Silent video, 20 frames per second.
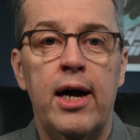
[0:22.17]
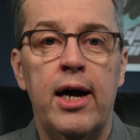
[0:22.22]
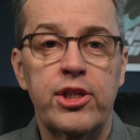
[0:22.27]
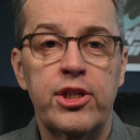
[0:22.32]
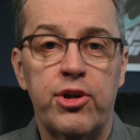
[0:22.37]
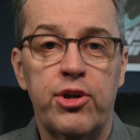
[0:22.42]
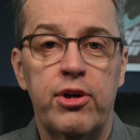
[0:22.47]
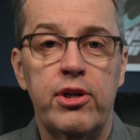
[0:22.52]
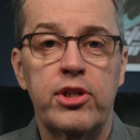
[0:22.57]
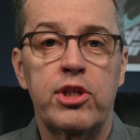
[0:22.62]
I
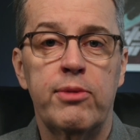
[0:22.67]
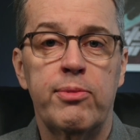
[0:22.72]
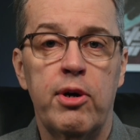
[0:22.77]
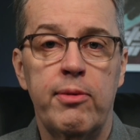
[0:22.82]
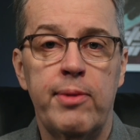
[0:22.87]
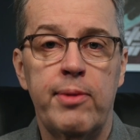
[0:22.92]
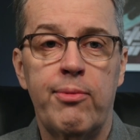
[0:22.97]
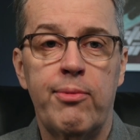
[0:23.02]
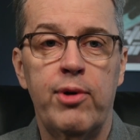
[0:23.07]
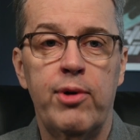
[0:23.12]
started
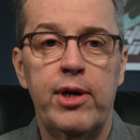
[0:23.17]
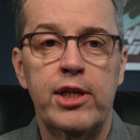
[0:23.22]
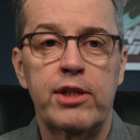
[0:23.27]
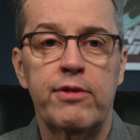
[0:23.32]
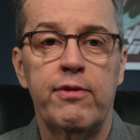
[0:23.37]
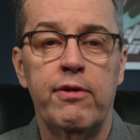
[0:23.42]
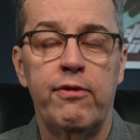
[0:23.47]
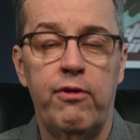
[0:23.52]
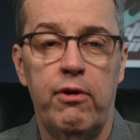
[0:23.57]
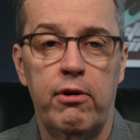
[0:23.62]
Suburbia
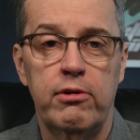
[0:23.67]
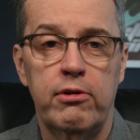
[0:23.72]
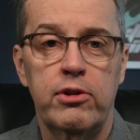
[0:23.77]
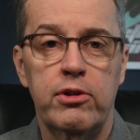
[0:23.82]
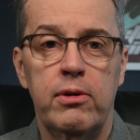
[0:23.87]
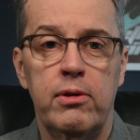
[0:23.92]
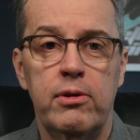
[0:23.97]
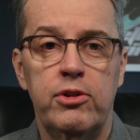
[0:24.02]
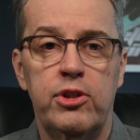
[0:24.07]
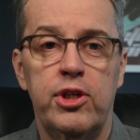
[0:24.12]
Press for
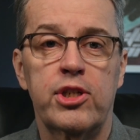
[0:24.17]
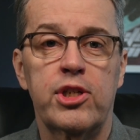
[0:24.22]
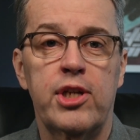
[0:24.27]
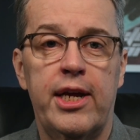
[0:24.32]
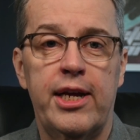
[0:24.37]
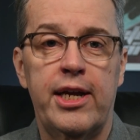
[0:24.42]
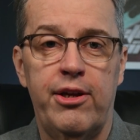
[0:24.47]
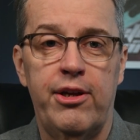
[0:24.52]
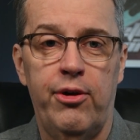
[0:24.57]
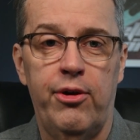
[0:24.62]
folks
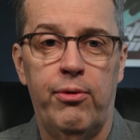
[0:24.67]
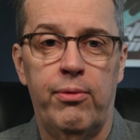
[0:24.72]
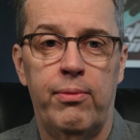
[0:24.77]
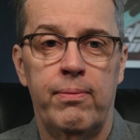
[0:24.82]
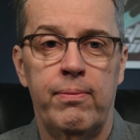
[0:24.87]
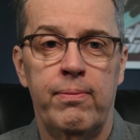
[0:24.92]
just like you.